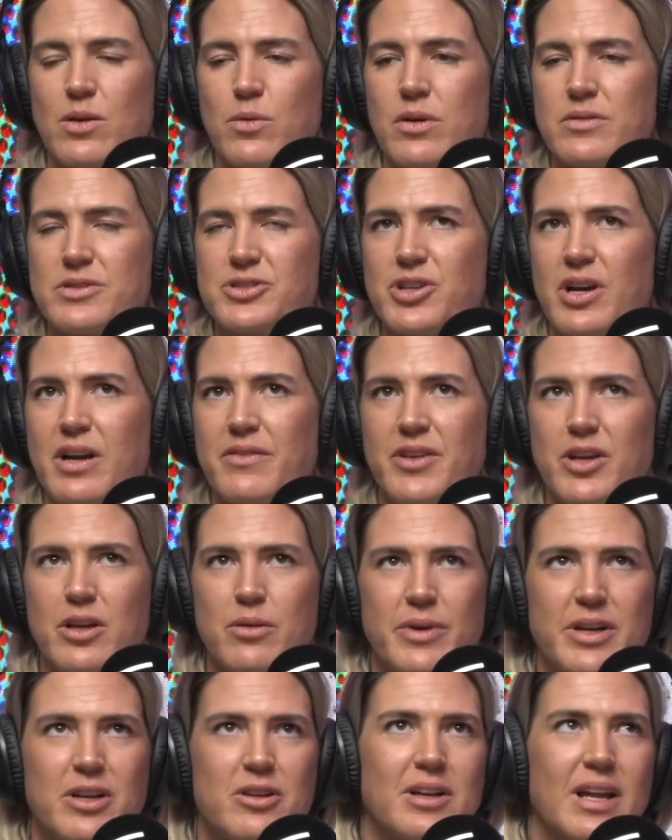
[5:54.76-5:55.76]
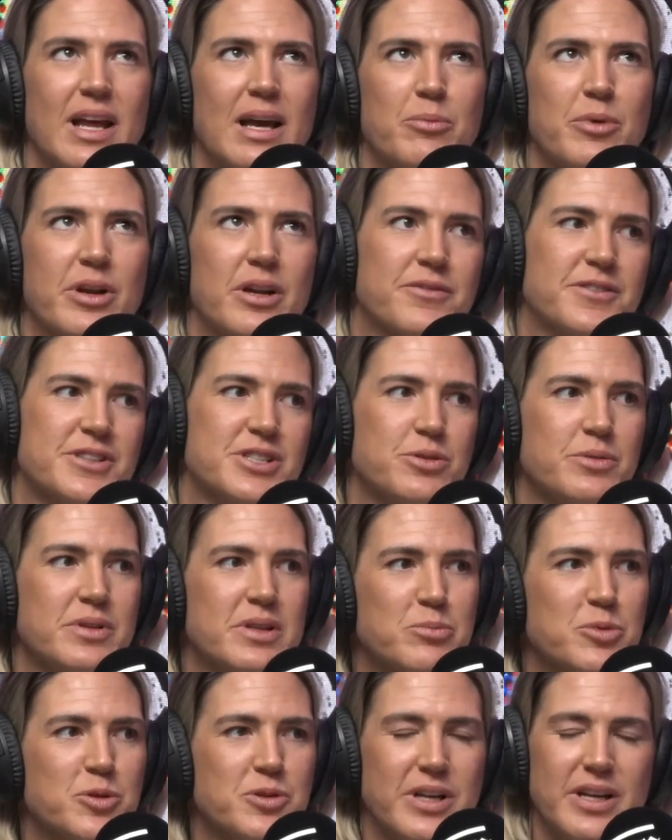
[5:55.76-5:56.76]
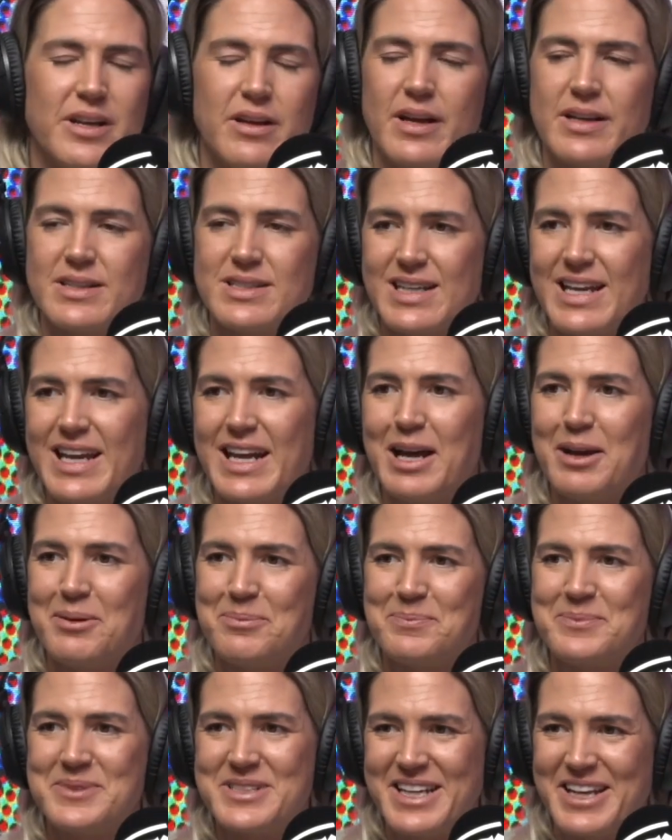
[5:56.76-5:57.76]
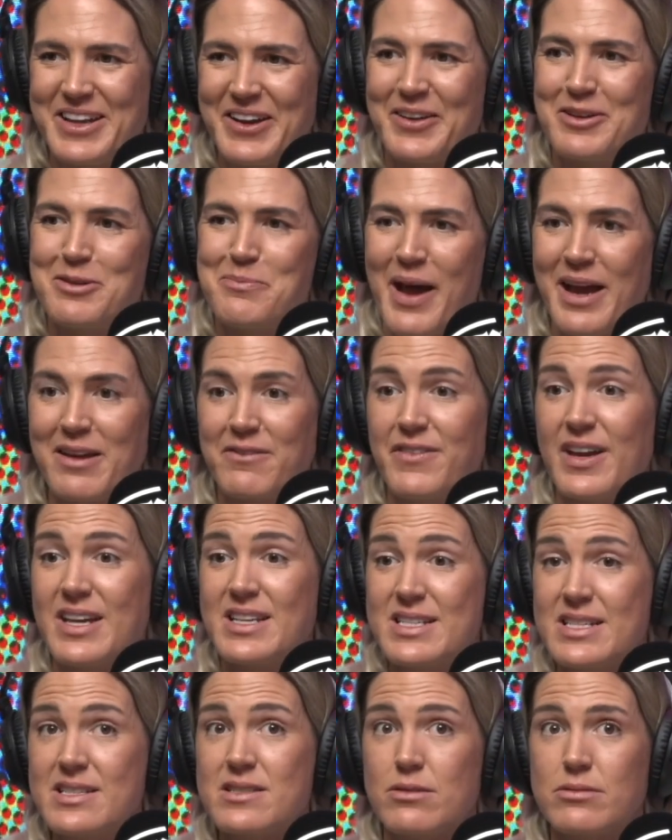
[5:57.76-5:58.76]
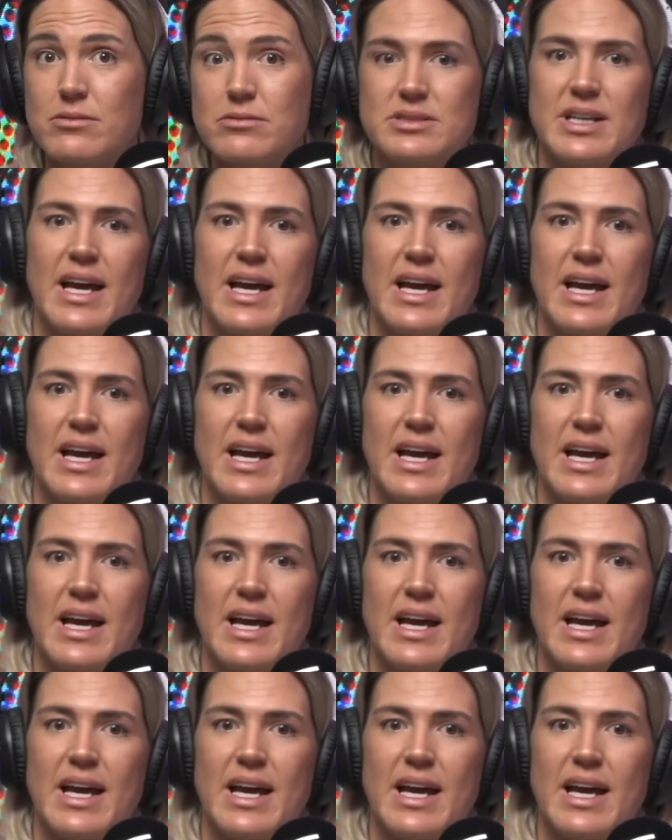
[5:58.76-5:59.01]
So what was driving you when your alarm went off at 2 a.m? You had to get up to go pack veggies all